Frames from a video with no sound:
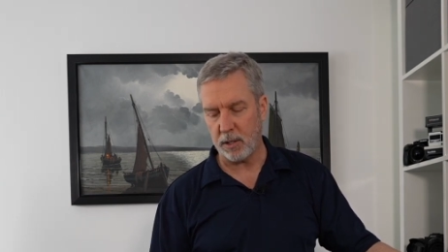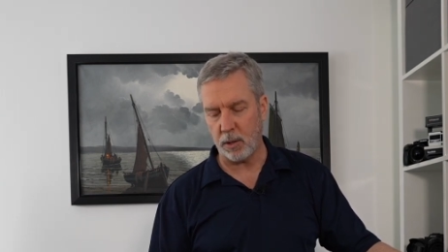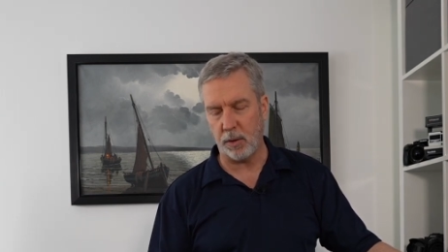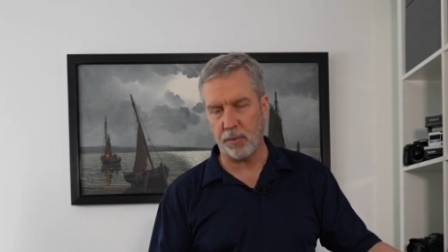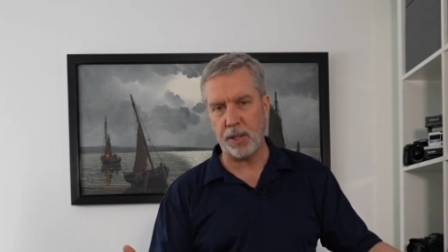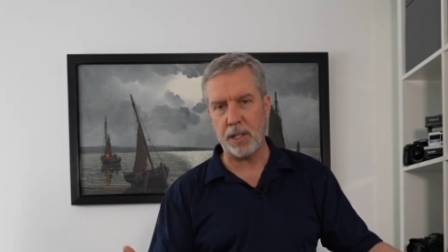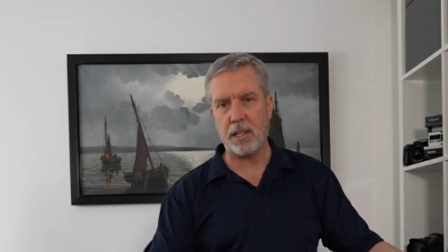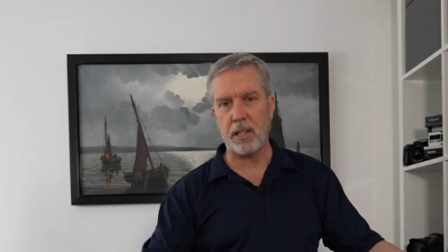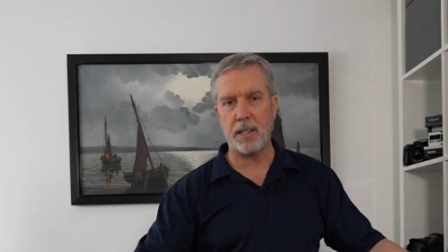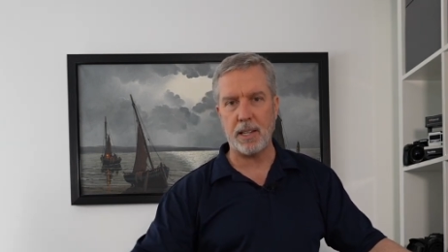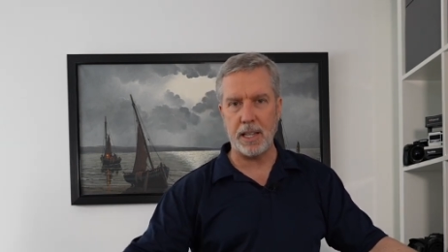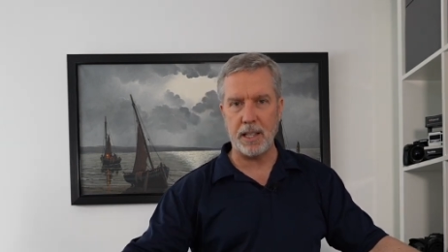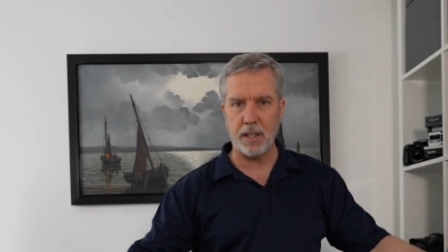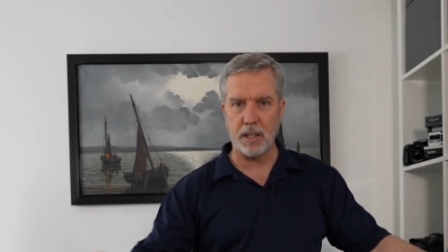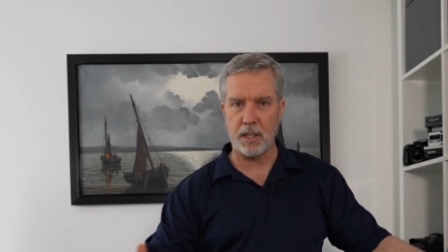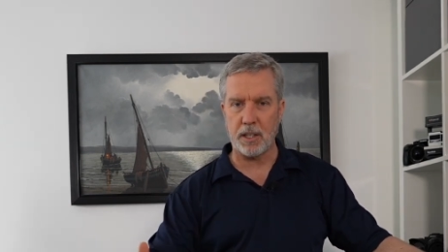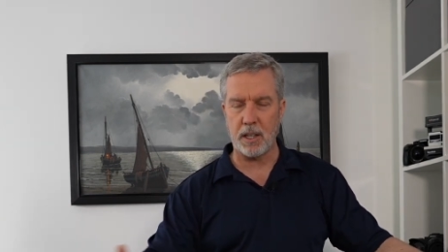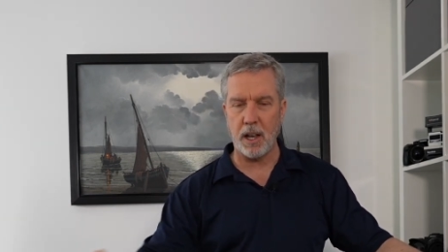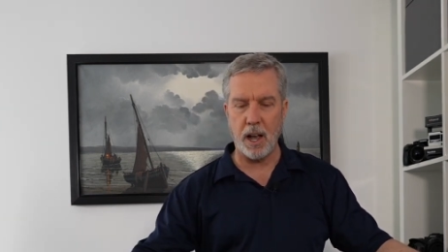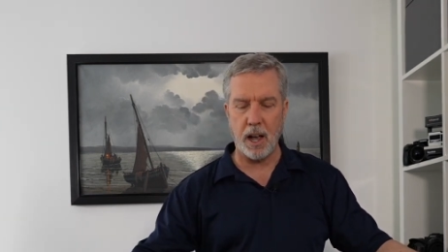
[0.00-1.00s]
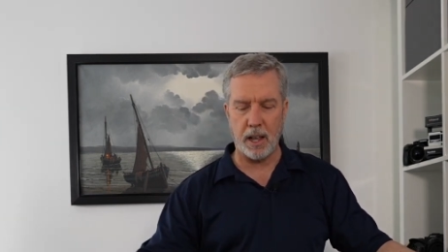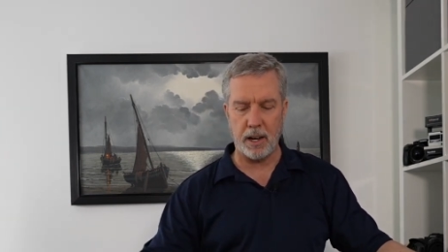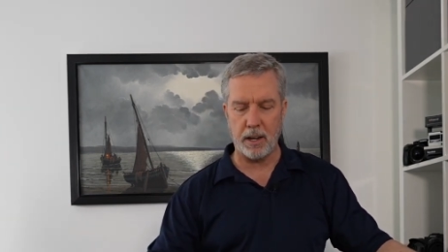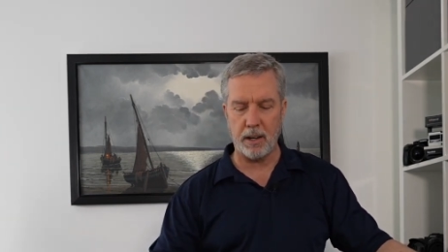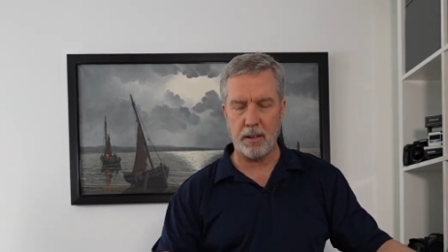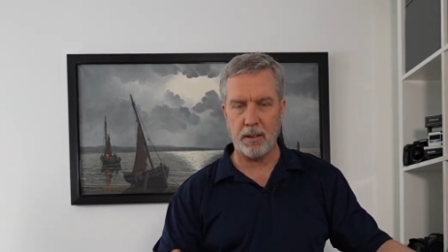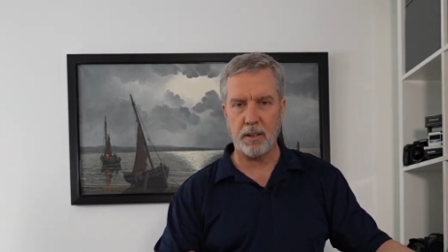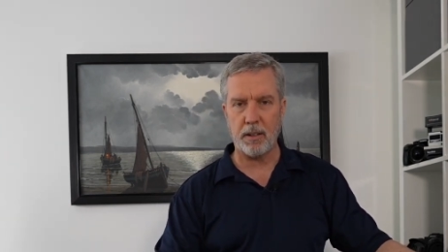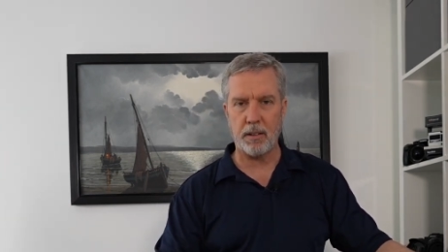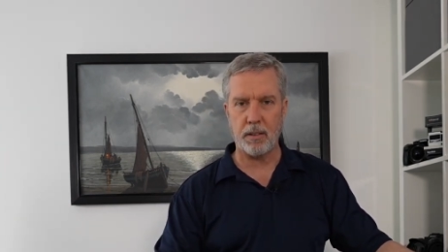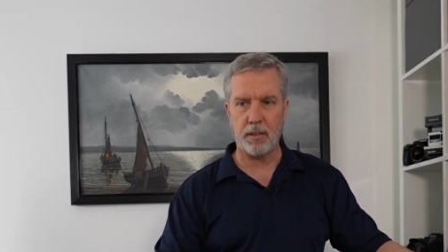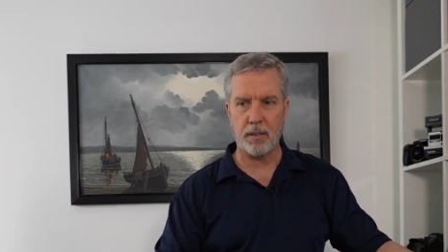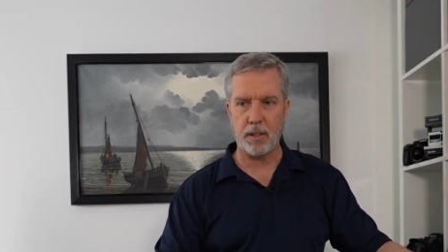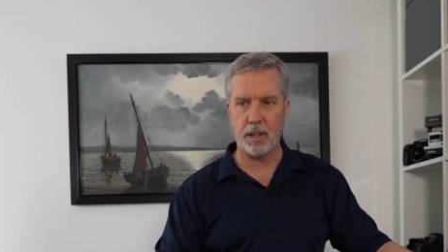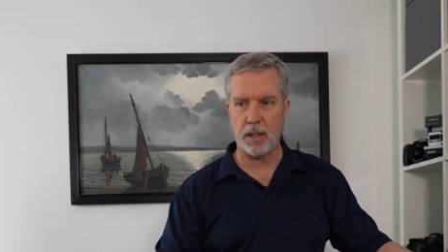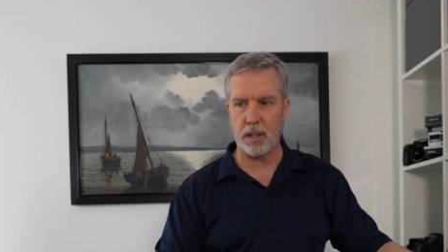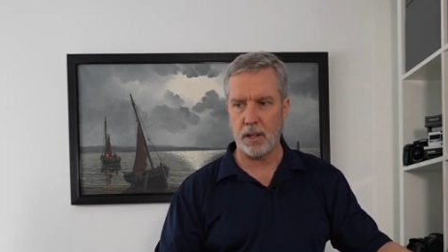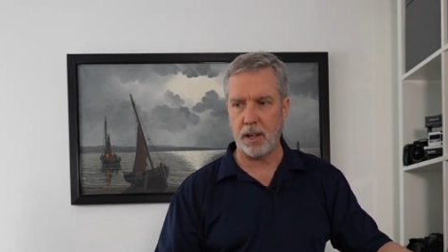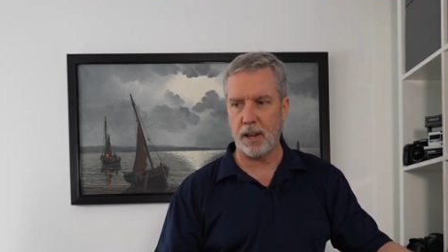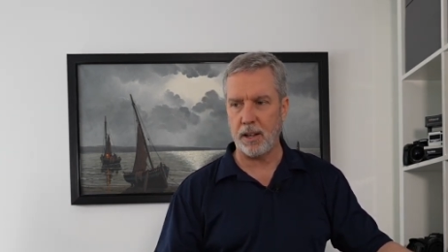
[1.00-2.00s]
So if this is in the sun
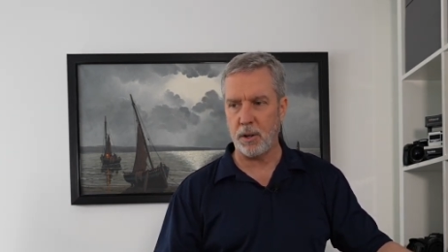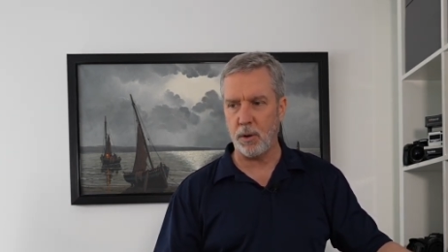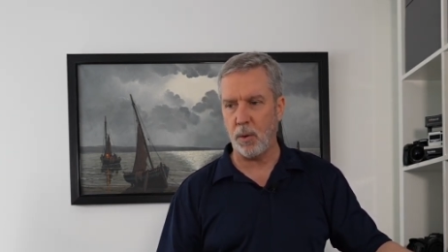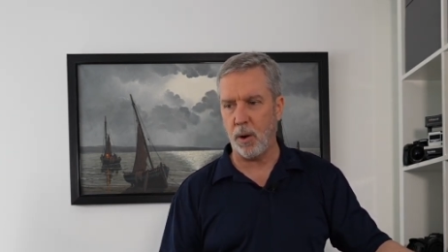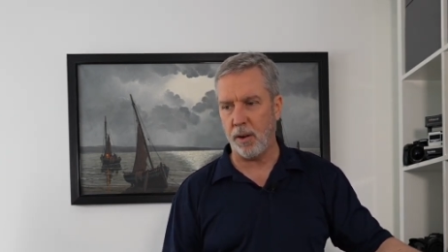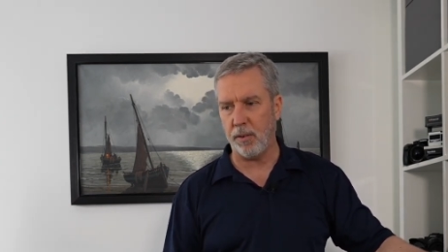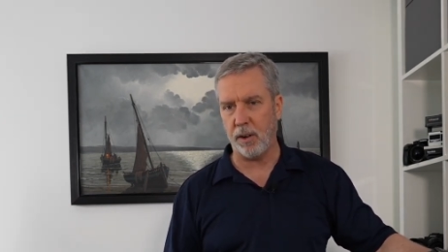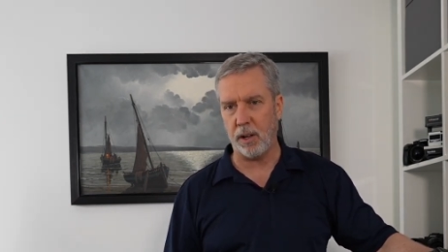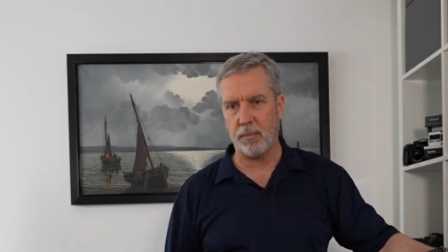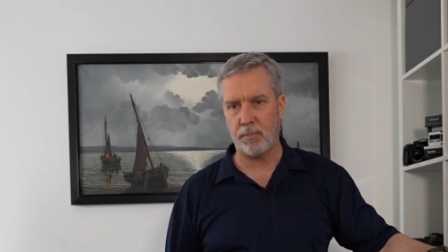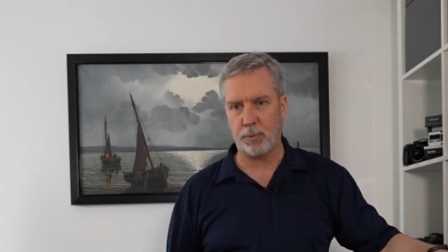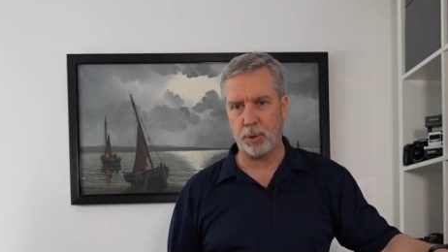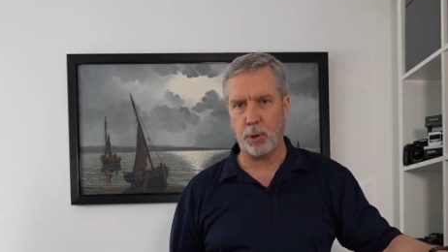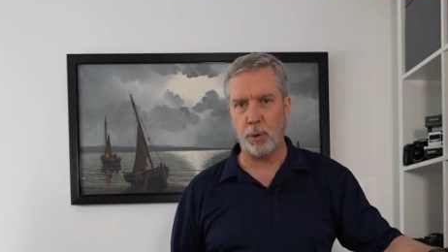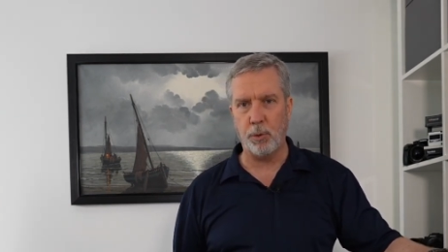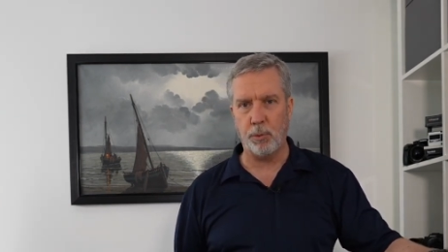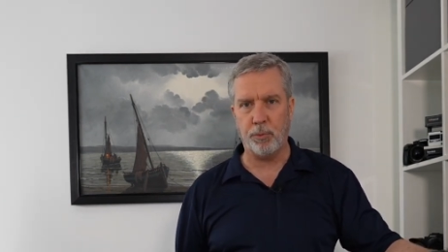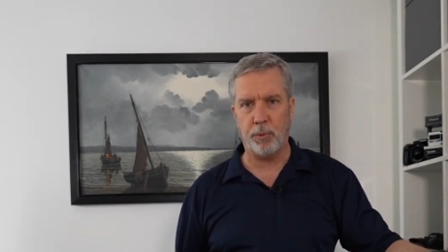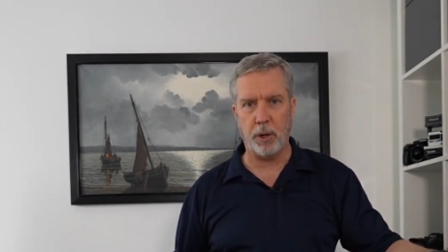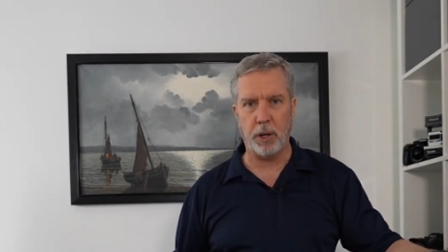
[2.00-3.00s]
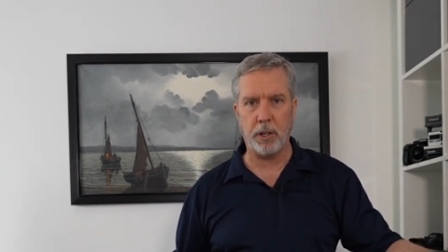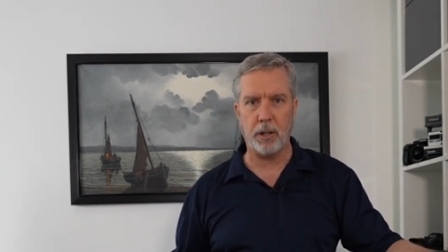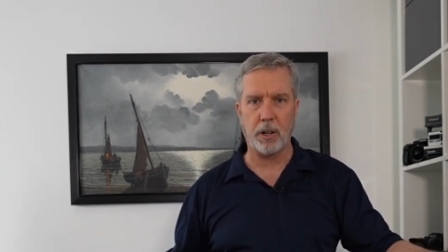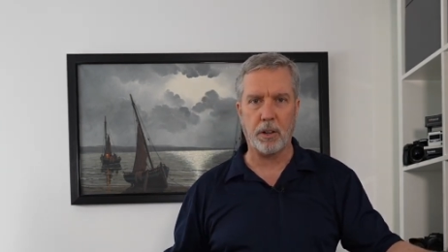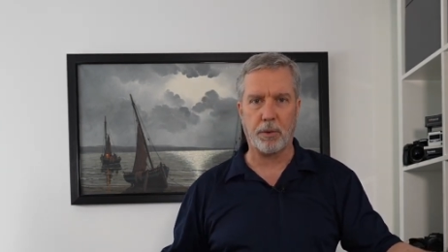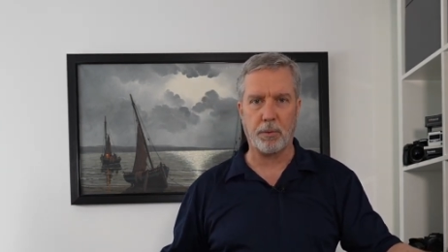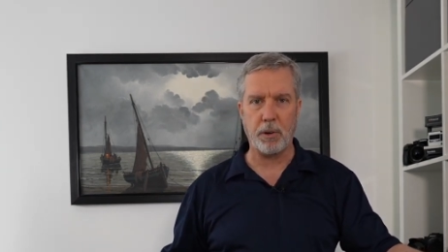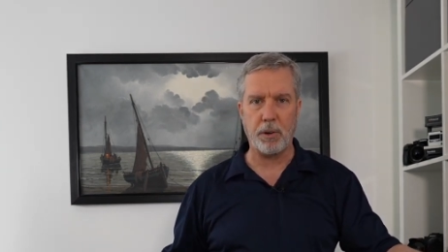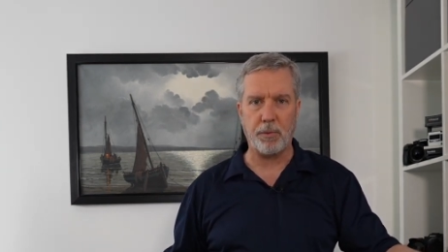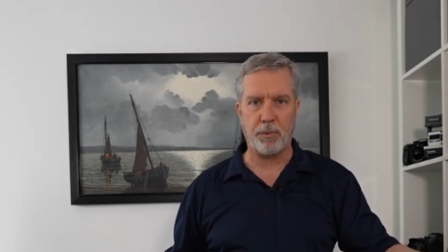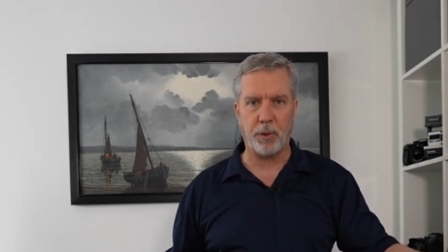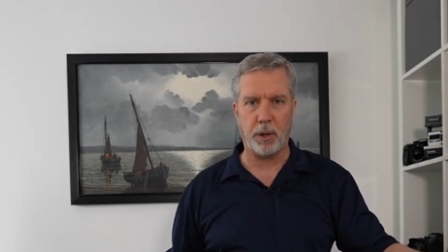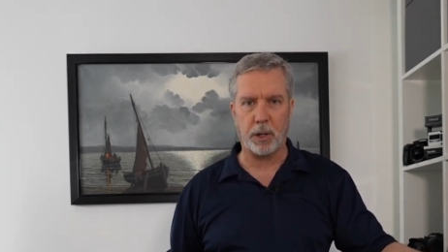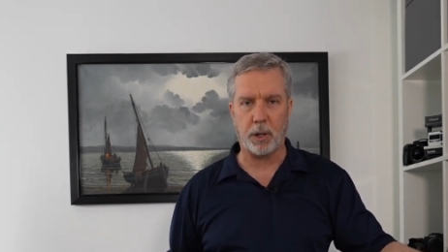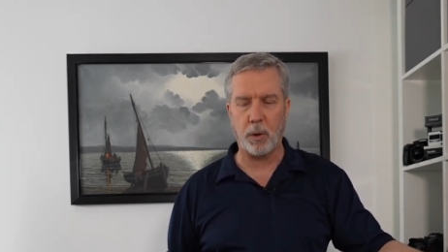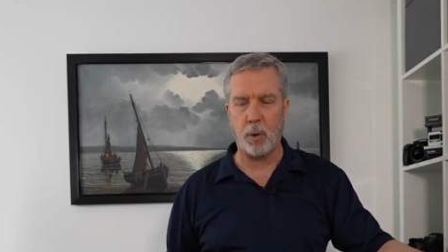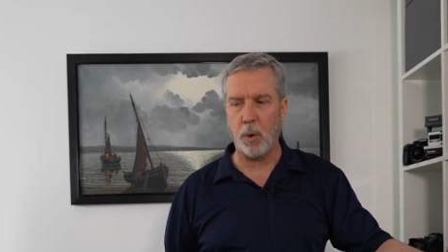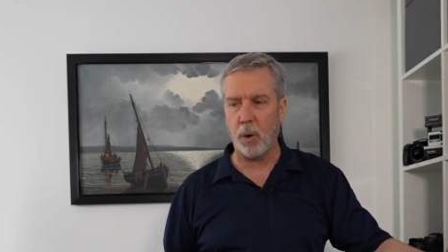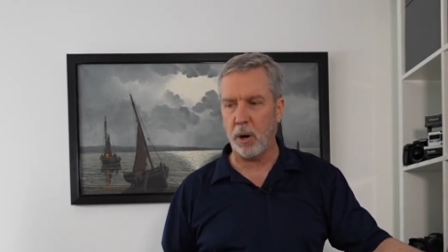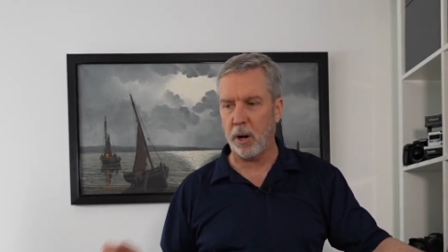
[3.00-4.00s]
and you have a two foot or three
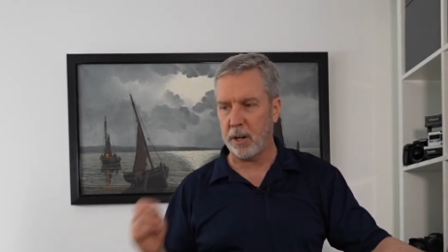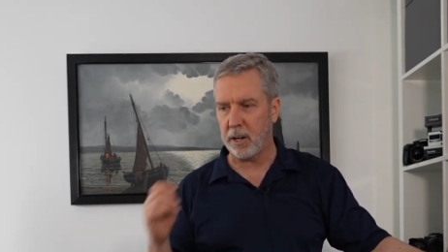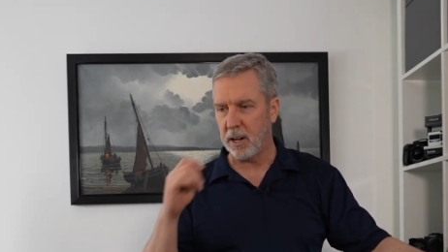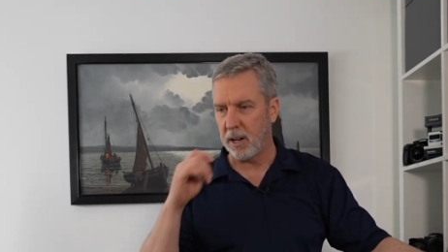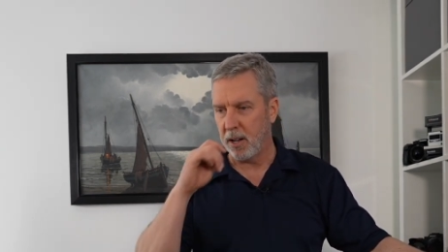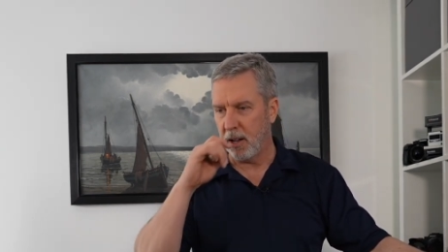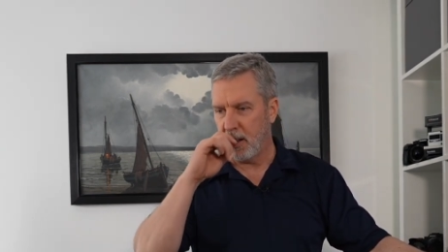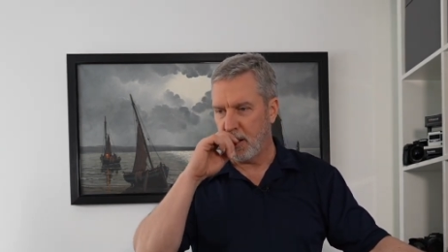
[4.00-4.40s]
foot cord,